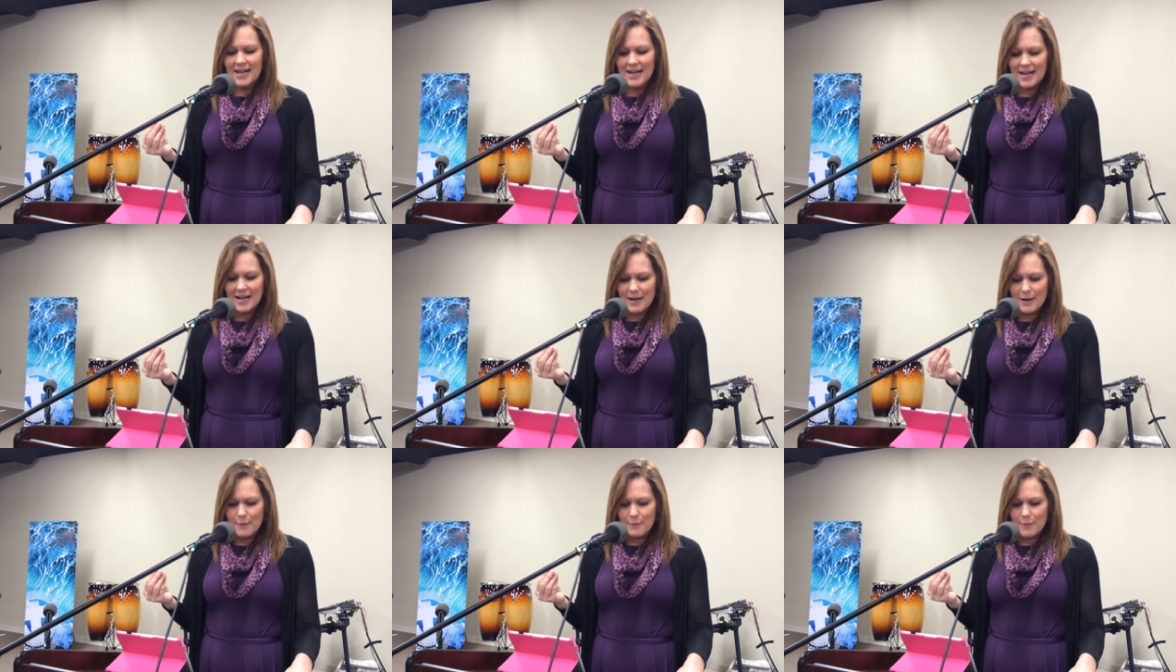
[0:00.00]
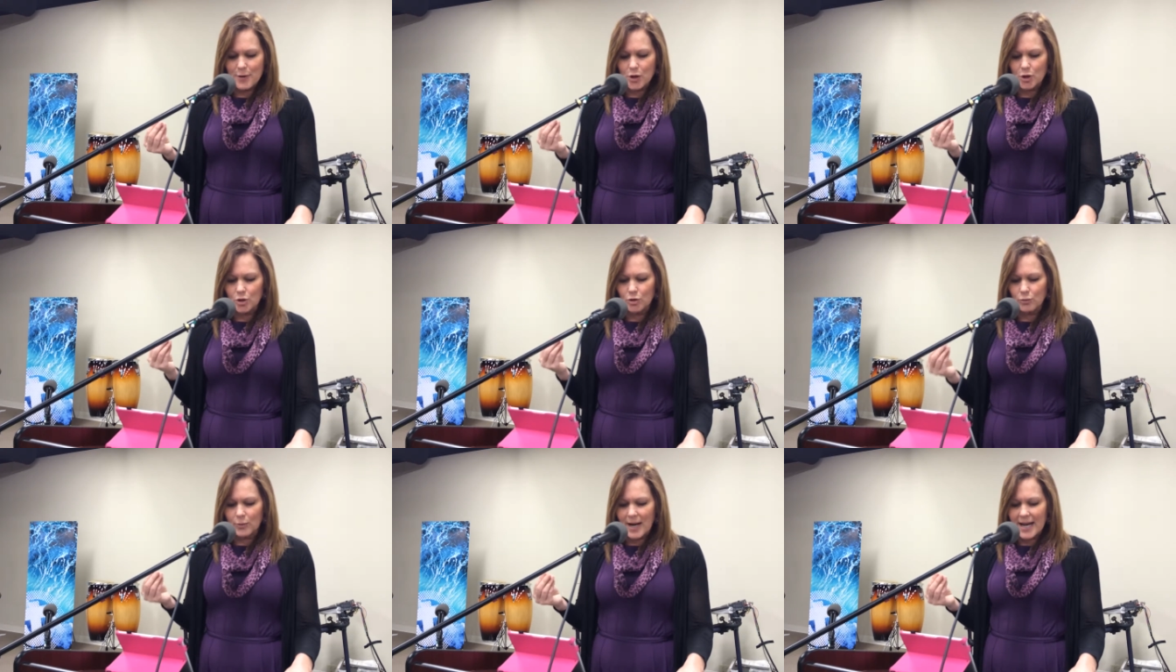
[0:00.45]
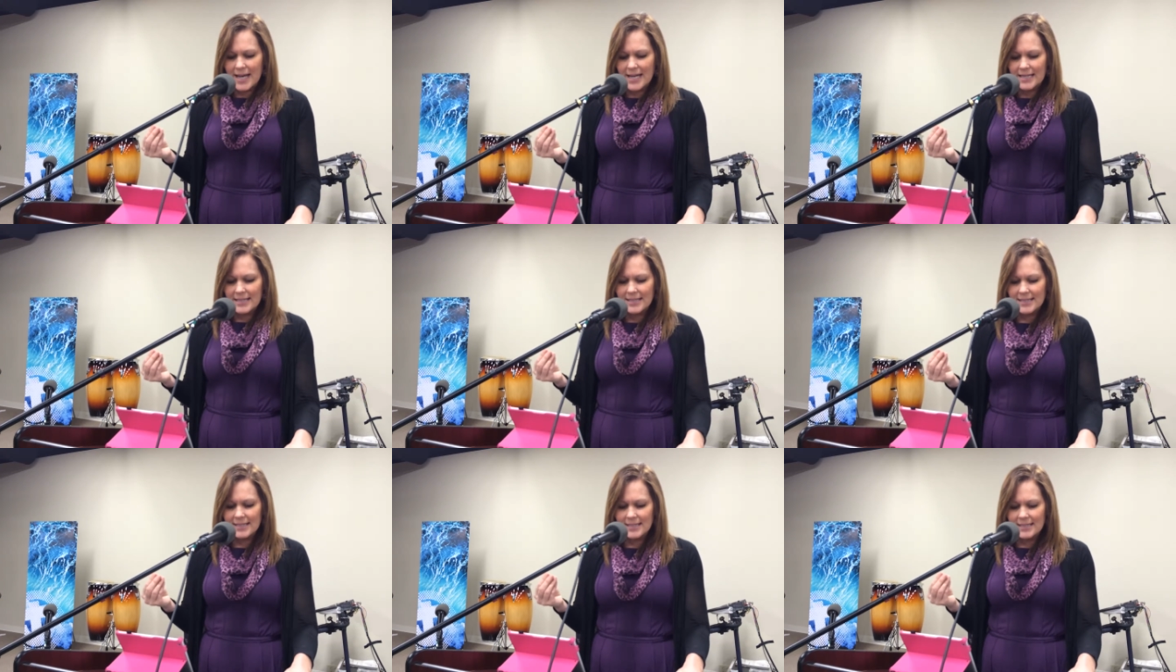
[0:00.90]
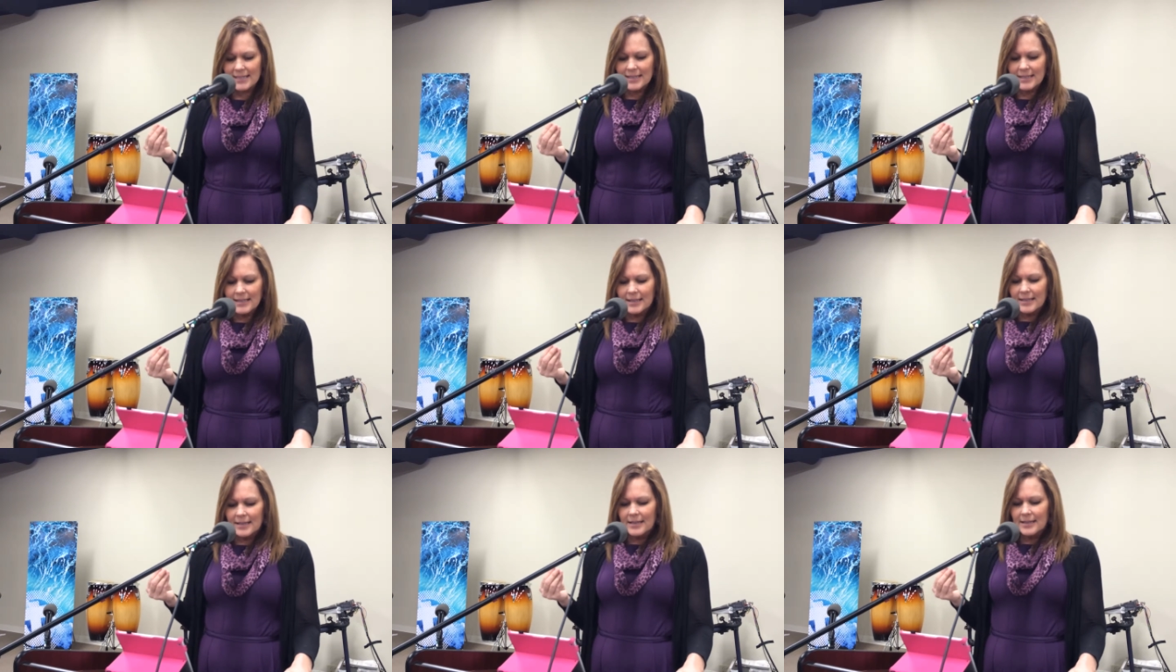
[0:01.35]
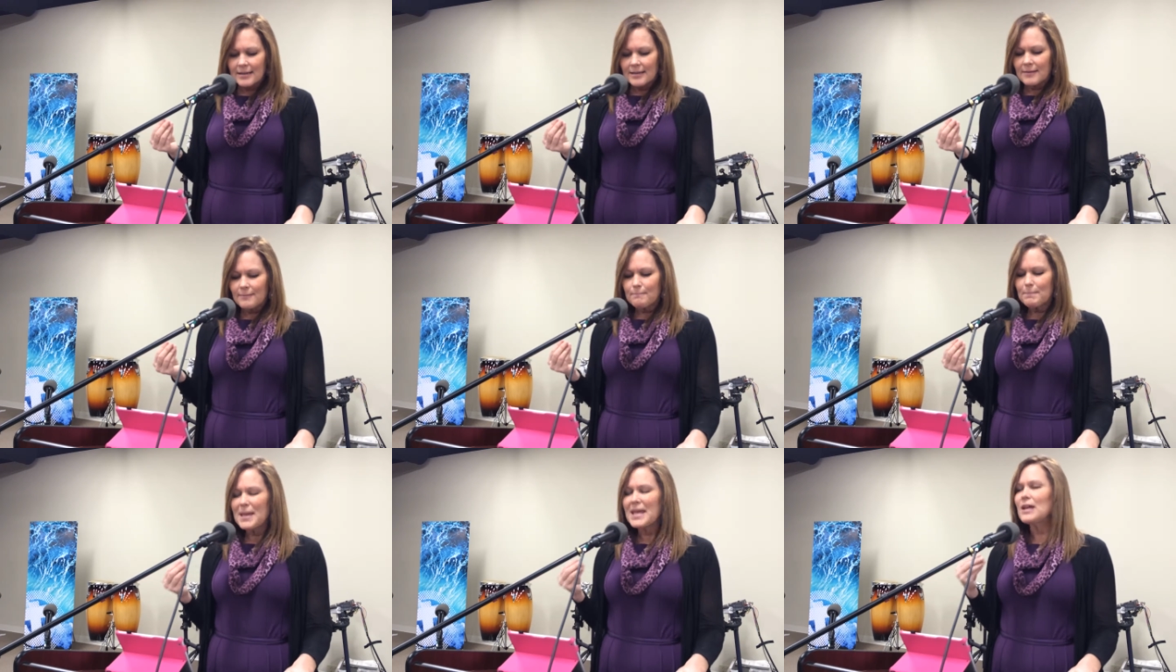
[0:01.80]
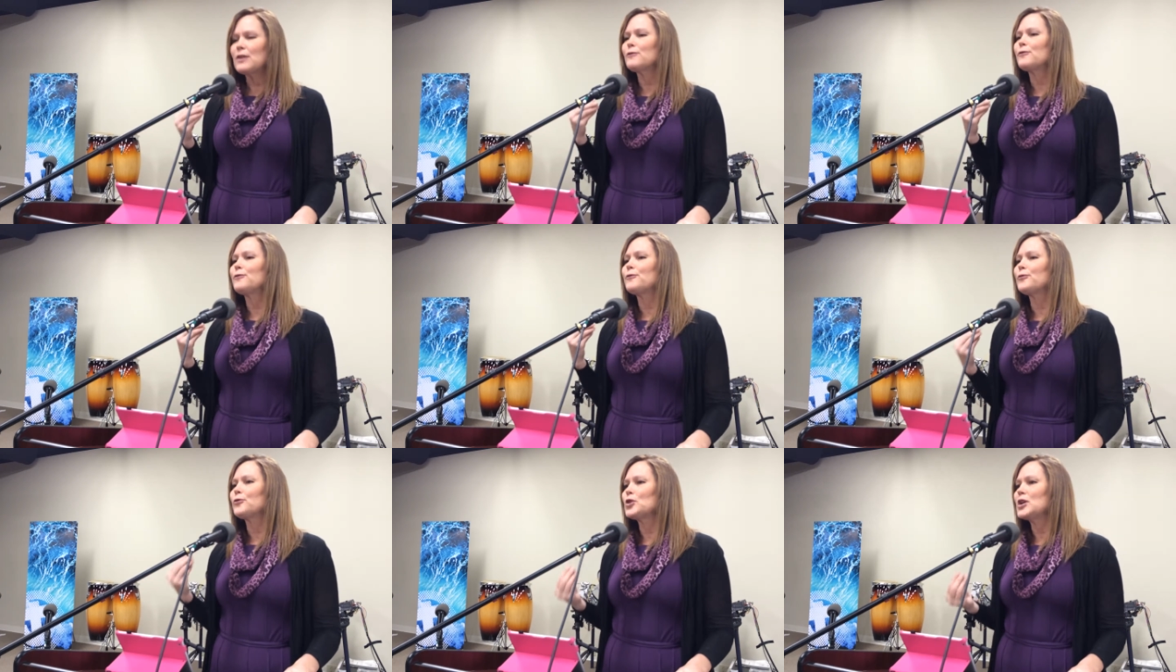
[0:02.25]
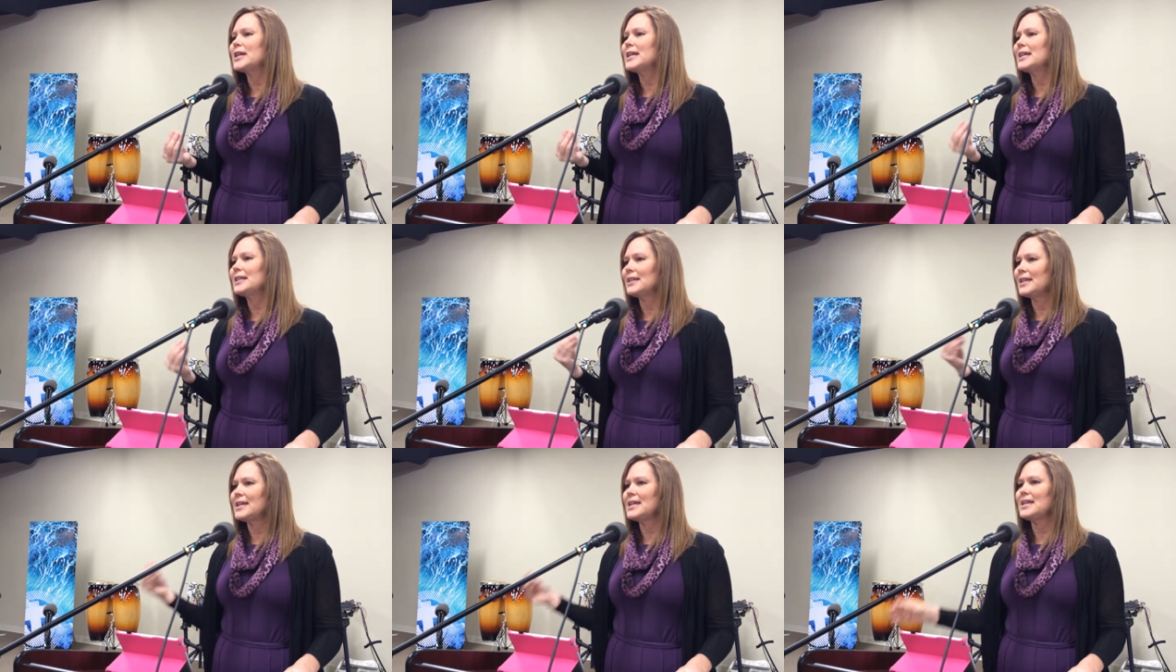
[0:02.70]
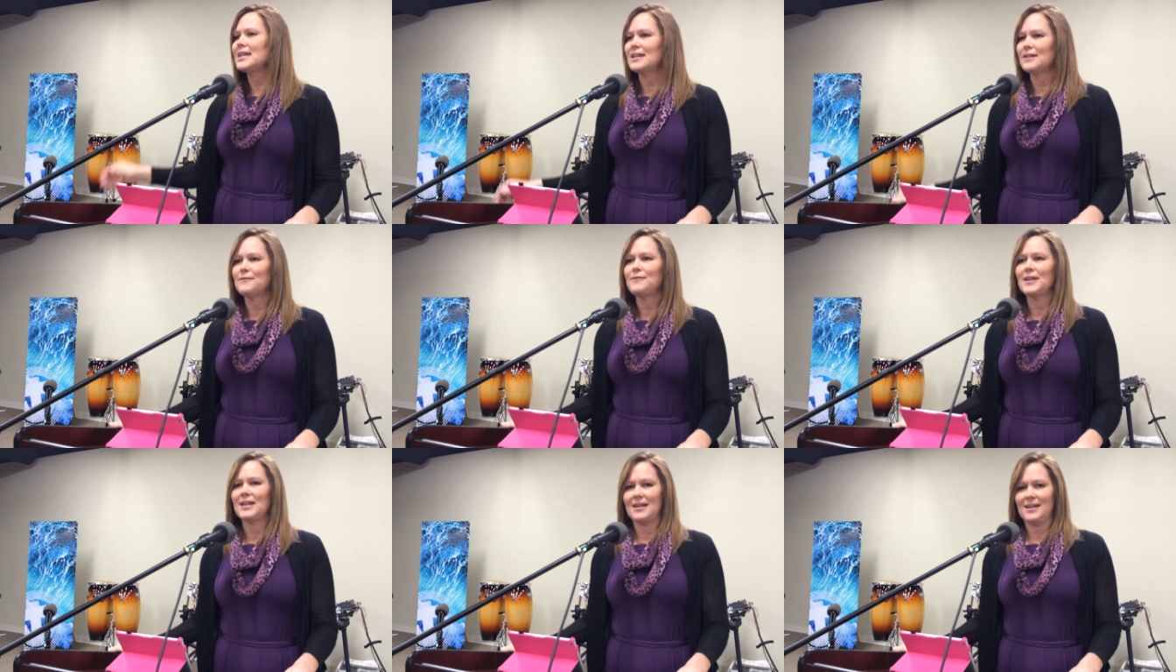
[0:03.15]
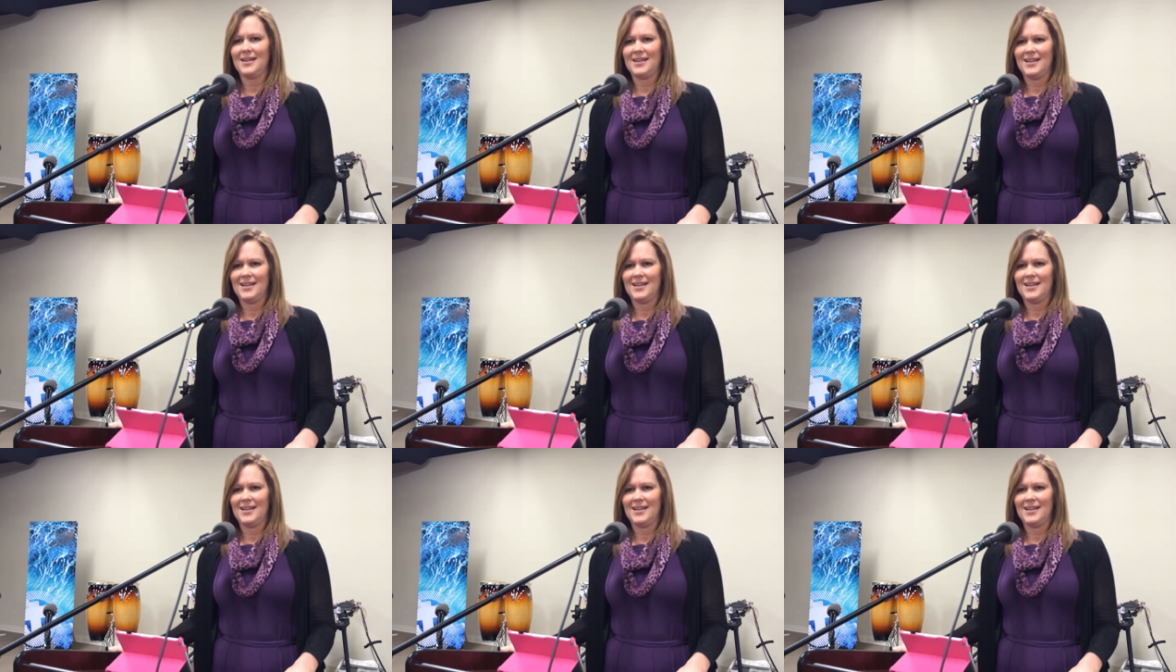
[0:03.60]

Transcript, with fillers: of grace being freely given.